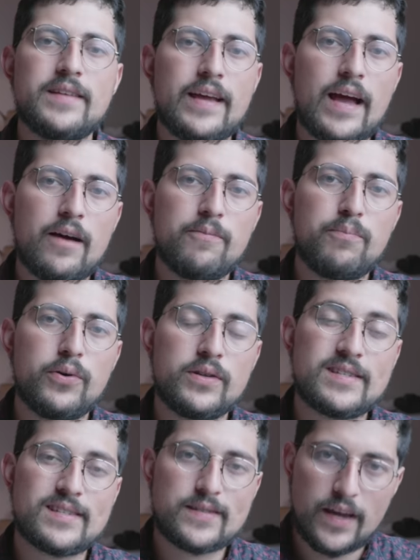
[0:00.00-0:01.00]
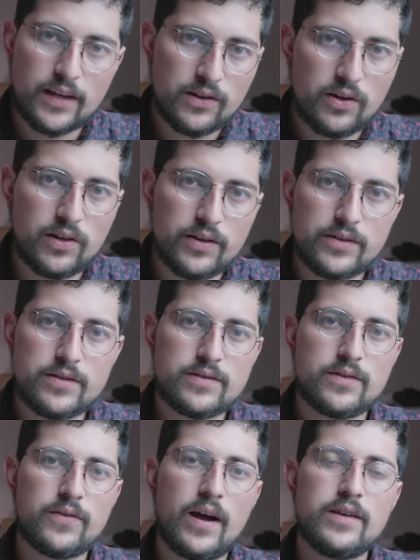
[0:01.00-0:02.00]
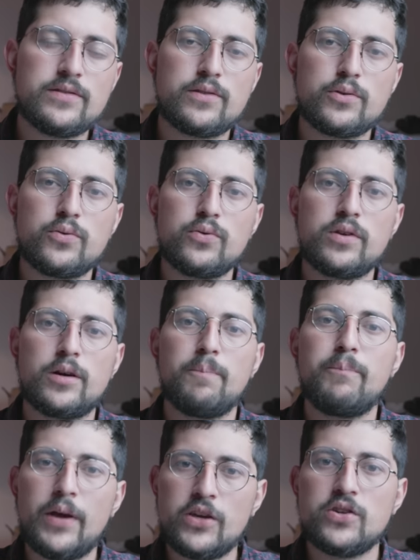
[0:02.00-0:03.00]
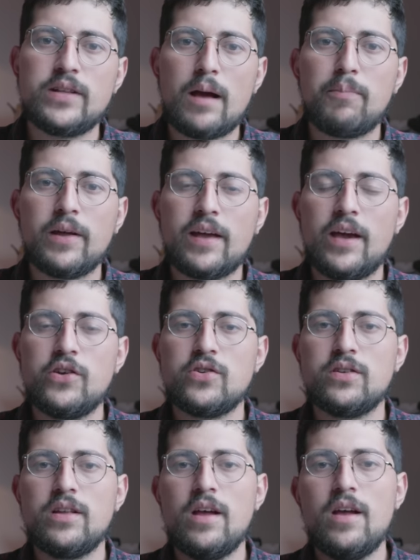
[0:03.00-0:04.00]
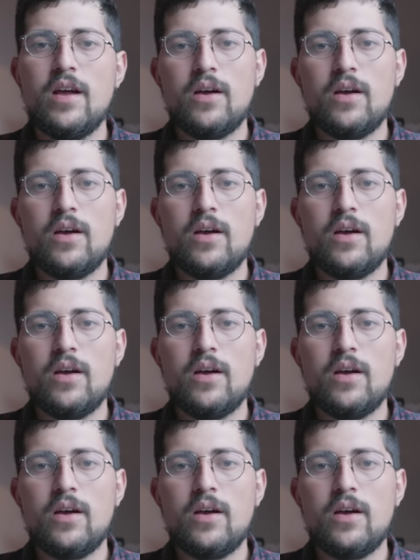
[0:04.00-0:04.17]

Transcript: They have put signal on this device through their Pigeon application,